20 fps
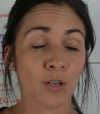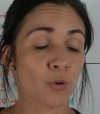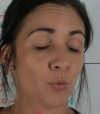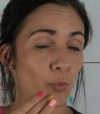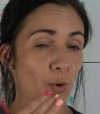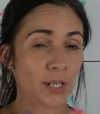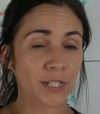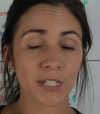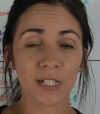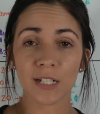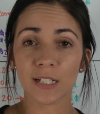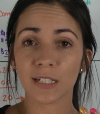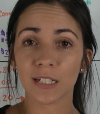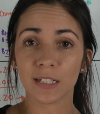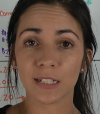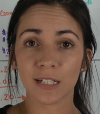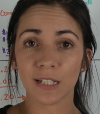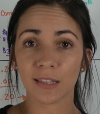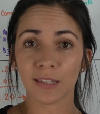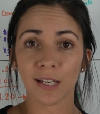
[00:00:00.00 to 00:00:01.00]
Once you get to
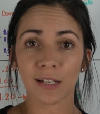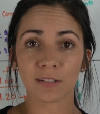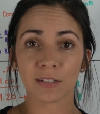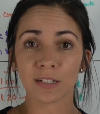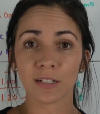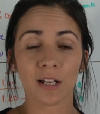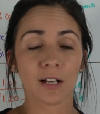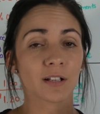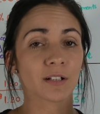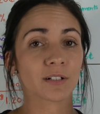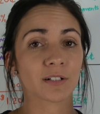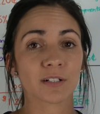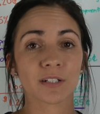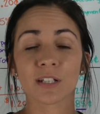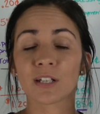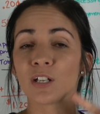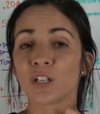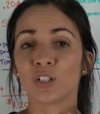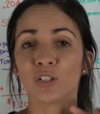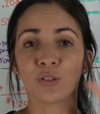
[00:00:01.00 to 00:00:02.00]
$10,000,
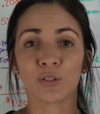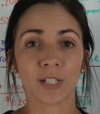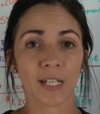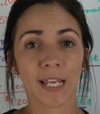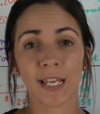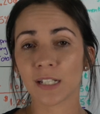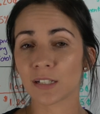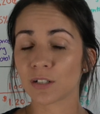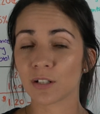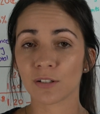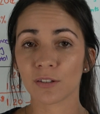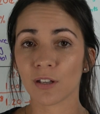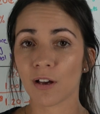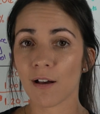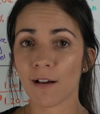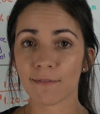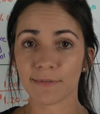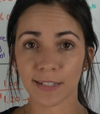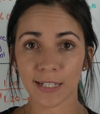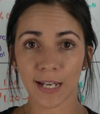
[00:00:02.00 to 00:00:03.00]
you can't turn the
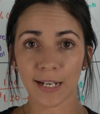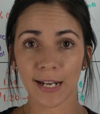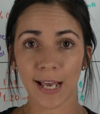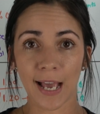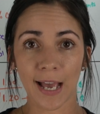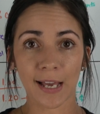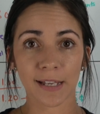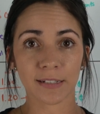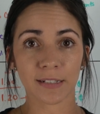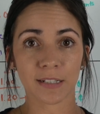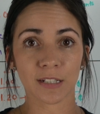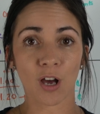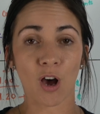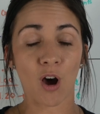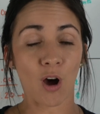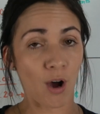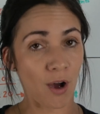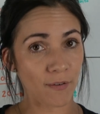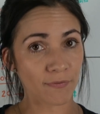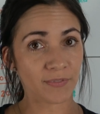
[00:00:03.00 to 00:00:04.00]
off-site ads
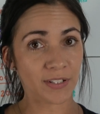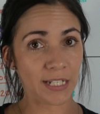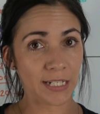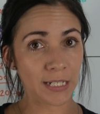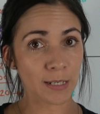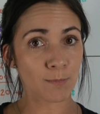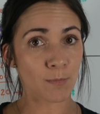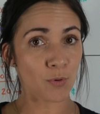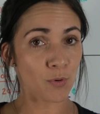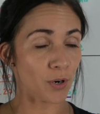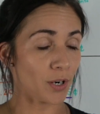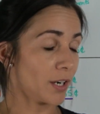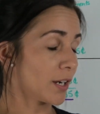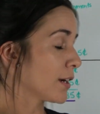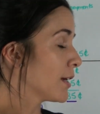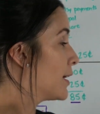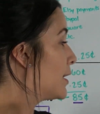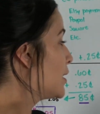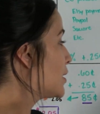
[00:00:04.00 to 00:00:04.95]
off anymore.